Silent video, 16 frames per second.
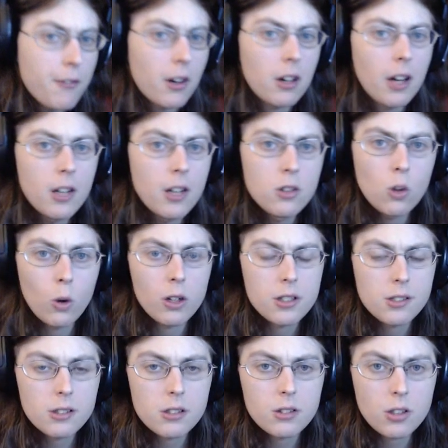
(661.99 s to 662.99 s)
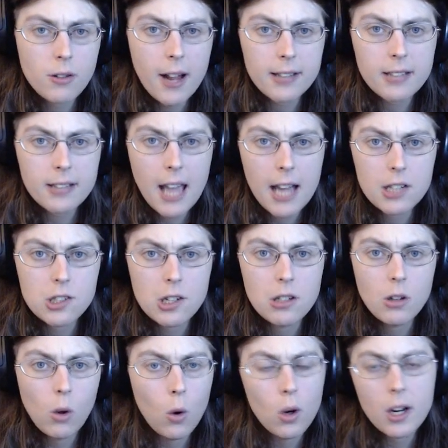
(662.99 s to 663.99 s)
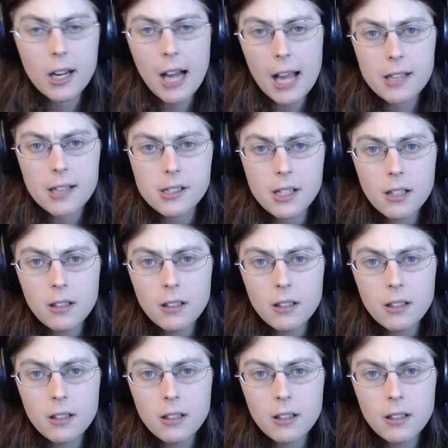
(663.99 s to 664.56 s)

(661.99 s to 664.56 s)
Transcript: endorsed direct action organizing?